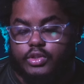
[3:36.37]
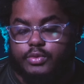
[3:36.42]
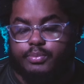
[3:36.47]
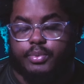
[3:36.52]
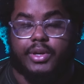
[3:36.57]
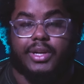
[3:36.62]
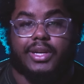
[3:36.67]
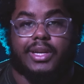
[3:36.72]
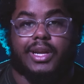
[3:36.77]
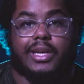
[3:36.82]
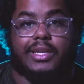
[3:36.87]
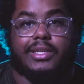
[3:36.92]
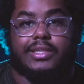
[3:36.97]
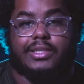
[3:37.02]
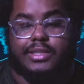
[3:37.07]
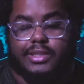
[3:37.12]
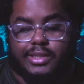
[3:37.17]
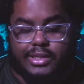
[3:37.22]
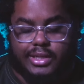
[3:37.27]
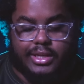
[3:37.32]
It's pretty
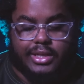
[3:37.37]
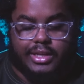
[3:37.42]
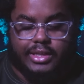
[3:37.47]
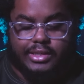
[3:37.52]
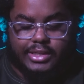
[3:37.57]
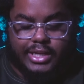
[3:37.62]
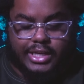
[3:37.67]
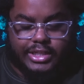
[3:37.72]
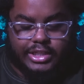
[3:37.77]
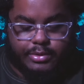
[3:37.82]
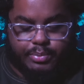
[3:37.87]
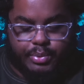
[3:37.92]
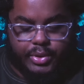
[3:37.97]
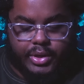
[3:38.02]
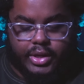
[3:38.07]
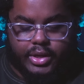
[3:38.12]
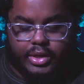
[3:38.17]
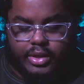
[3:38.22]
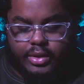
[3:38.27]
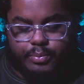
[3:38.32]
nice. It's
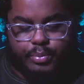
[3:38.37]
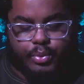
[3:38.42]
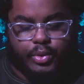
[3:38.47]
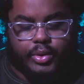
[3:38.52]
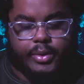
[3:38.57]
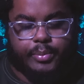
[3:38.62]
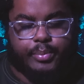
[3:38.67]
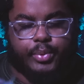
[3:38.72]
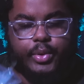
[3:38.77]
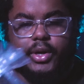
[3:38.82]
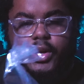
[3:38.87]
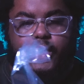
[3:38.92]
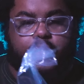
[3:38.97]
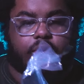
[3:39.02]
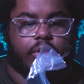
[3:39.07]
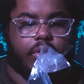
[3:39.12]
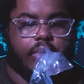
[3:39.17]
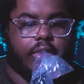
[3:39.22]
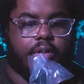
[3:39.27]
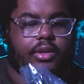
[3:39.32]
pretty cool, pretty
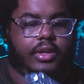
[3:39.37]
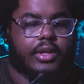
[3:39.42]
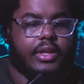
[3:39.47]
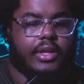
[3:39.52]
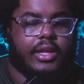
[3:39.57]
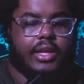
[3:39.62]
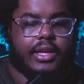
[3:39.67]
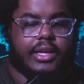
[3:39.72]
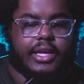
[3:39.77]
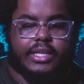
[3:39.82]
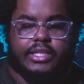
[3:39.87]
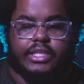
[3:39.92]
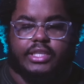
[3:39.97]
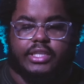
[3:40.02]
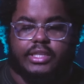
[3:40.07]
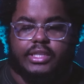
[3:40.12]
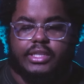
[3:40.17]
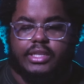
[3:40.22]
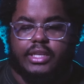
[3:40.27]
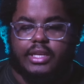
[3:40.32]
cool. I
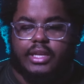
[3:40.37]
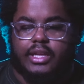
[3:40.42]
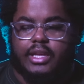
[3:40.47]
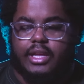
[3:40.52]
guess.